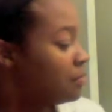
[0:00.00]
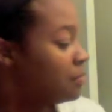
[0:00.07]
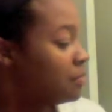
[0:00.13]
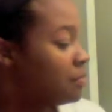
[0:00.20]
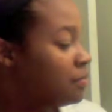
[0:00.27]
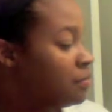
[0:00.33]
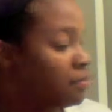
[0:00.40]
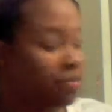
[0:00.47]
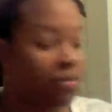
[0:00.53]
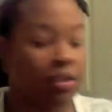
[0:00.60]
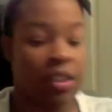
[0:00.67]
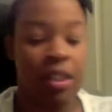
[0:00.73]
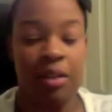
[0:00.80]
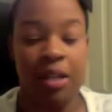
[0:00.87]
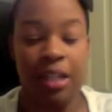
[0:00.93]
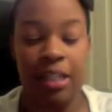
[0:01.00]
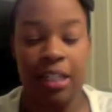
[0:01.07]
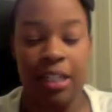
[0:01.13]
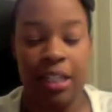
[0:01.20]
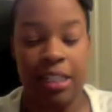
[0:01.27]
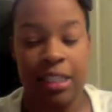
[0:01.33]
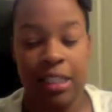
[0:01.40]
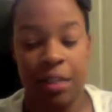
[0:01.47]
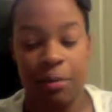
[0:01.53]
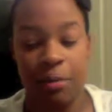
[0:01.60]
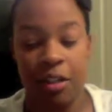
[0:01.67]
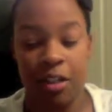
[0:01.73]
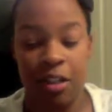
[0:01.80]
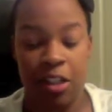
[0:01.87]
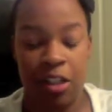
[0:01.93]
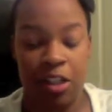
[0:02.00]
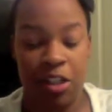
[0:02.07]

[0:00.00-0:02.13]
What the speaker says: Okay, the next thing we're going to do